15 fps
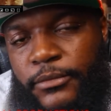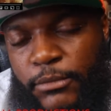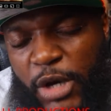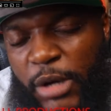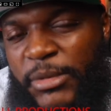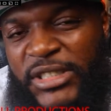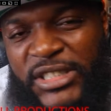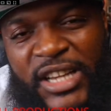
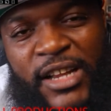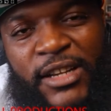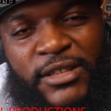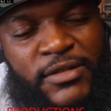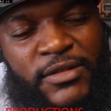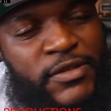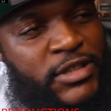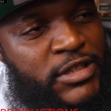Moment of
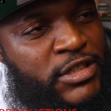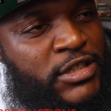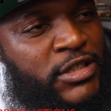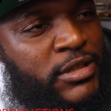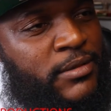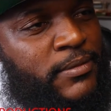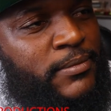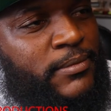silence for this
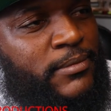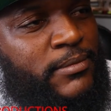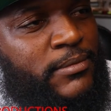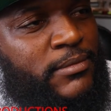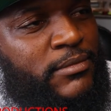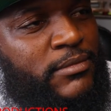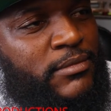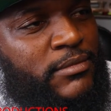shit.
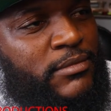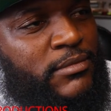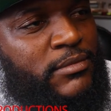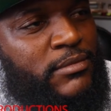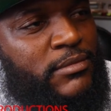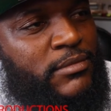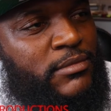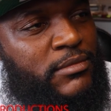
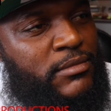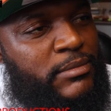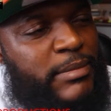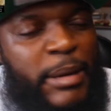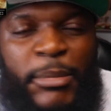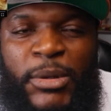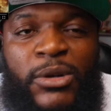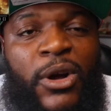
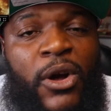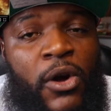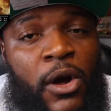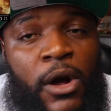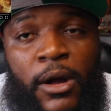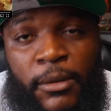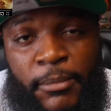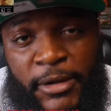My boo go
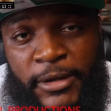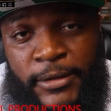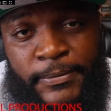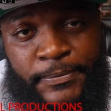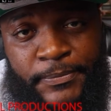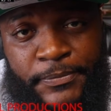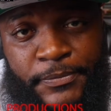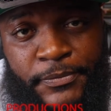hard now.
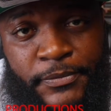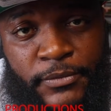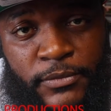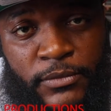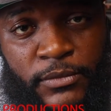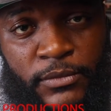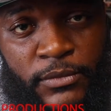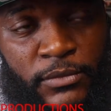
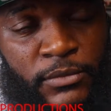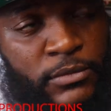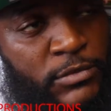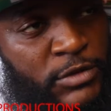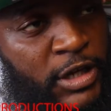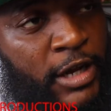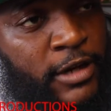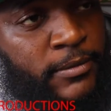
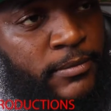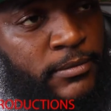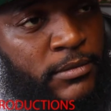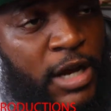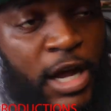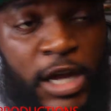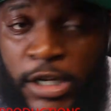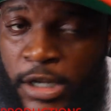Okay?
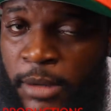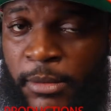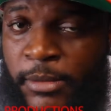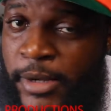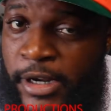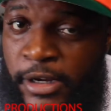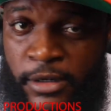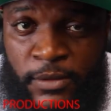I know I'm
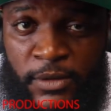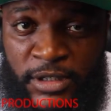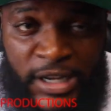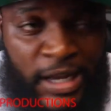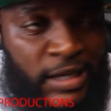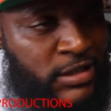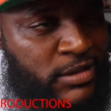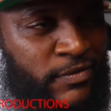married to one
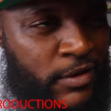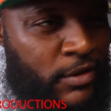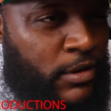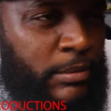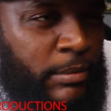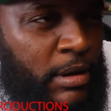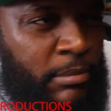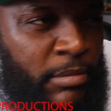day. I just feel it
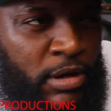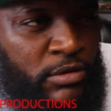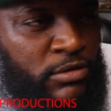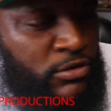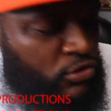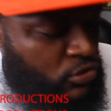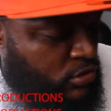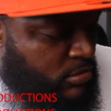in my
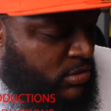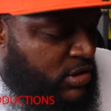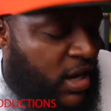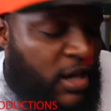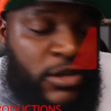bones. You know what I'm saying?